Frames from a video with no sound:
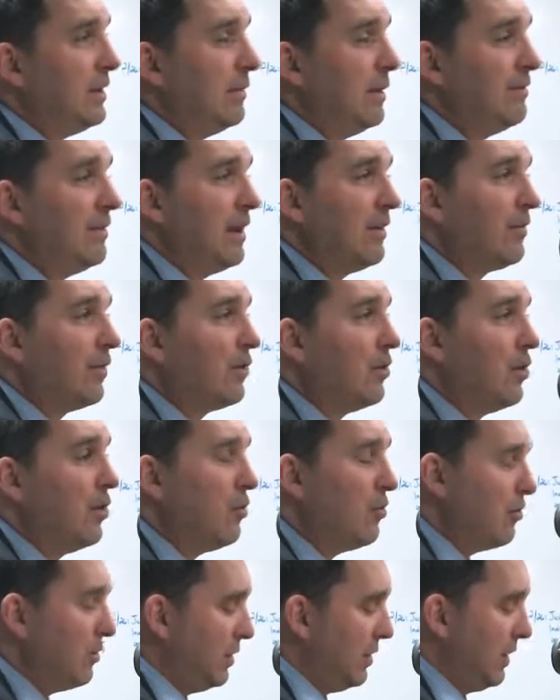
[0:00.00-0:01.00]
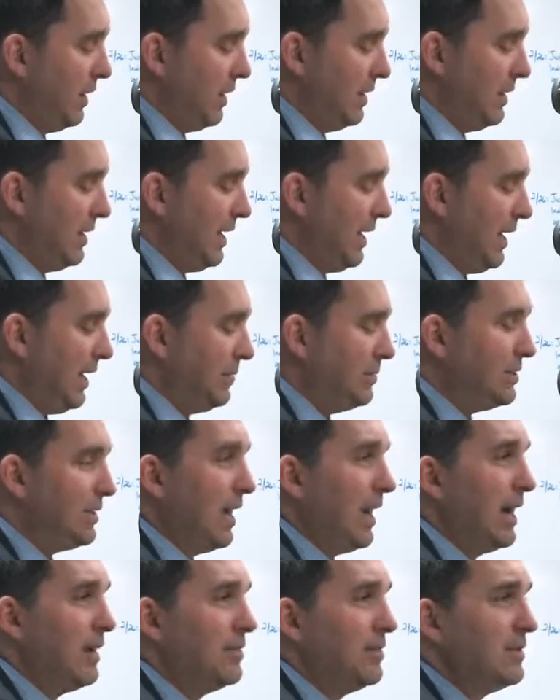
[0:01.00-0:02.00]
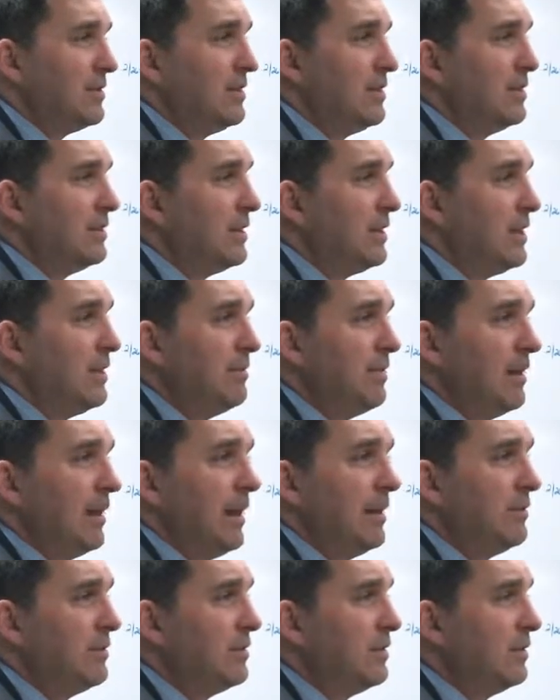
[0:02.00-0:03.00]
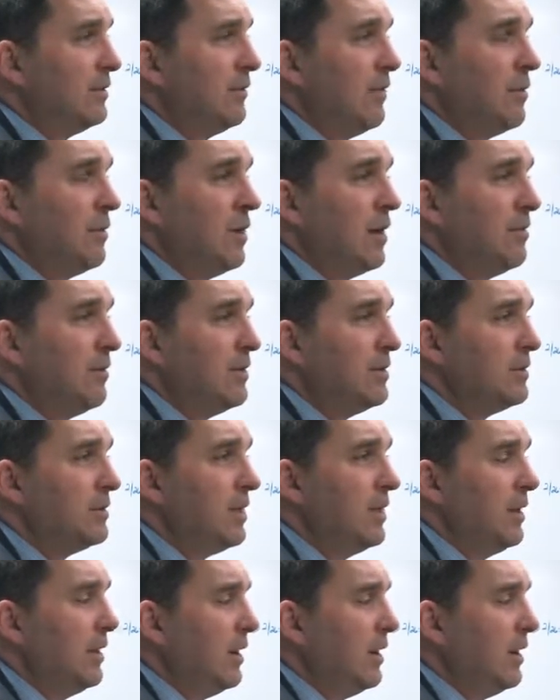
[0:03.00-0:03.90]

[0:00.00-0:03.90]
We've never known names, addresses, email addresses, phone numbers.